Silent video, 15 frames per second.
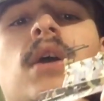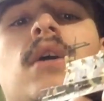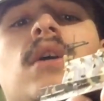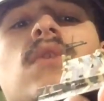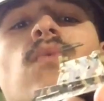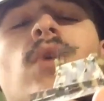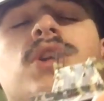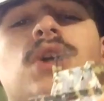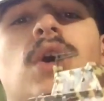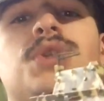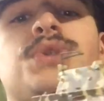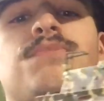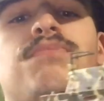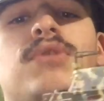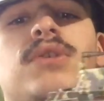which
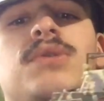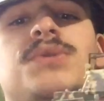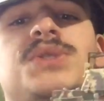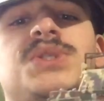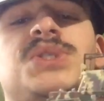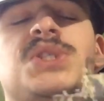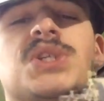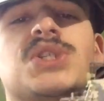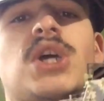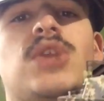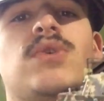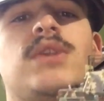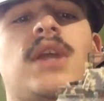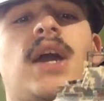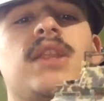also produced
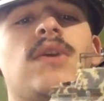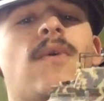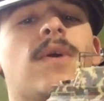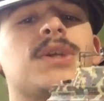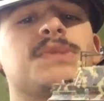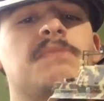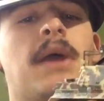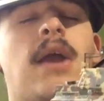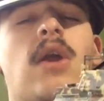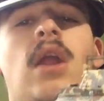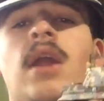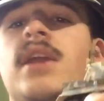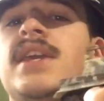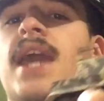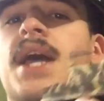690 horsepower.
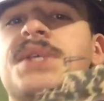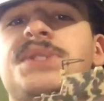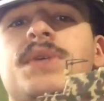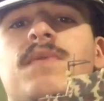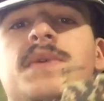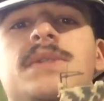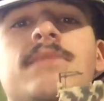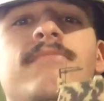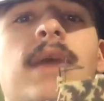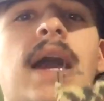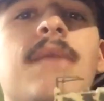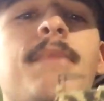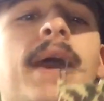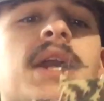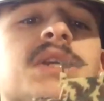Yes, it was a
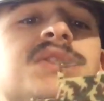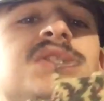Maybach